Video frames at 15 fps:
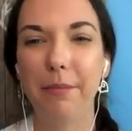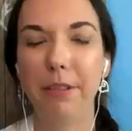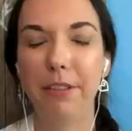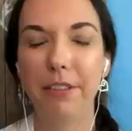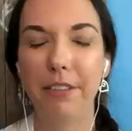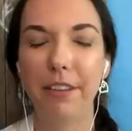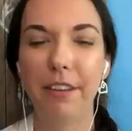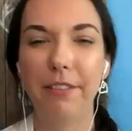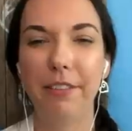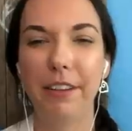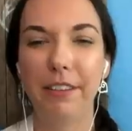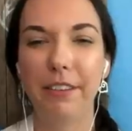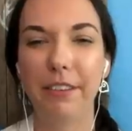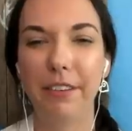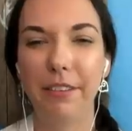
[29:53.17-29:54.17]
when she saw
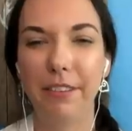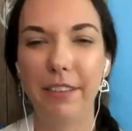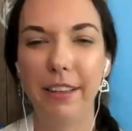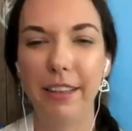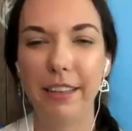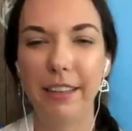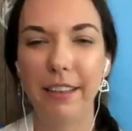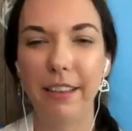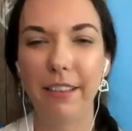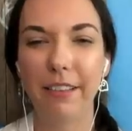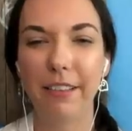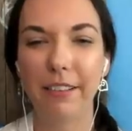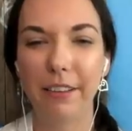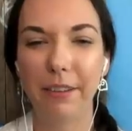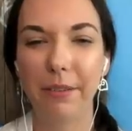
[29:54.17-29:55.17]
Victor singing in the
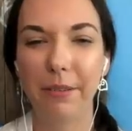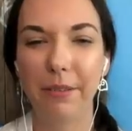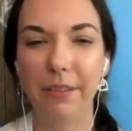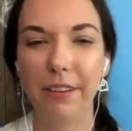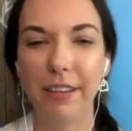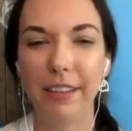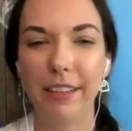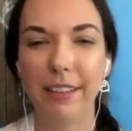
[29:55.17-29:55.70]
saloon,